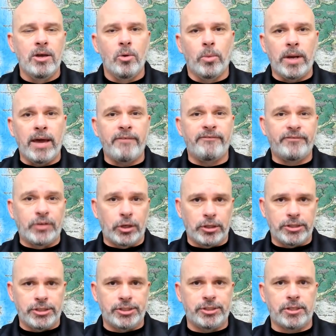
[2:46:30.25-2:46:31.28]
When I
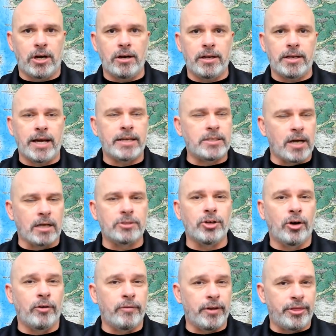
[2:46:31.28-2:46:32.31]
first started, I talked to
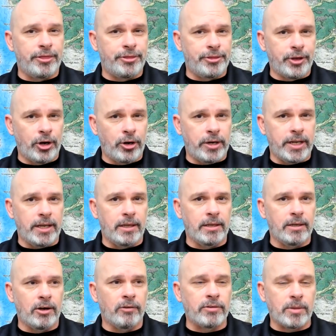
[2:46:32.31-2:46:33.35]
over 30
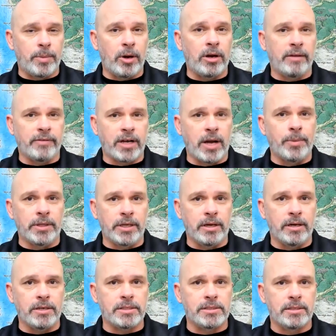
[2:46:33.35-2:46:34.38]
over the period of a couple of
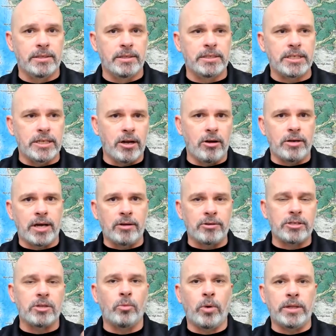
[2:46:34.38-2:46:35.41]
years to narrow down
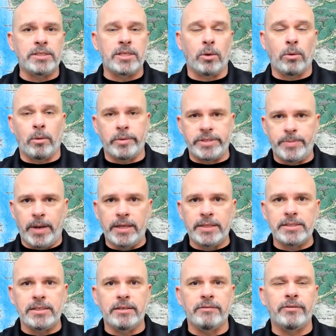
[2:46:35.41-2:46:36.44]
to the ones that were
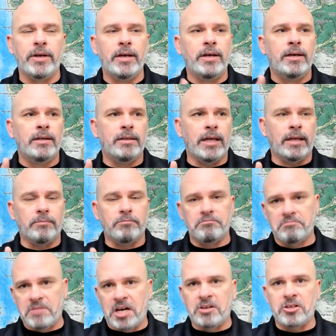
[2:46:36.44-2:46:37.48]
responsive, that
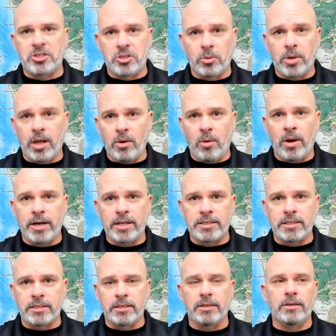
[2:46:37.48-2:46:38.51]
understood what I wanted to
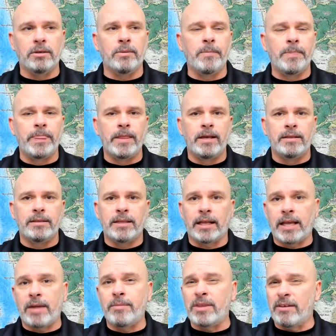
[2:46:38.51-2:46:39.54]
do, that
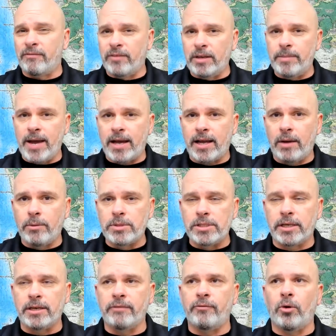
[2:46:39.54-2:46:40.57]
gave me the feedback I was
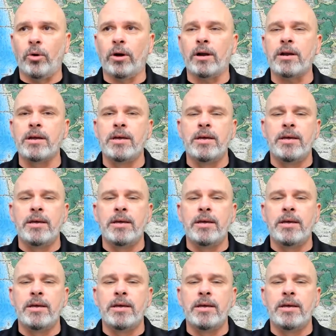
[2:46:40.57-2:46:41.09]
looking for.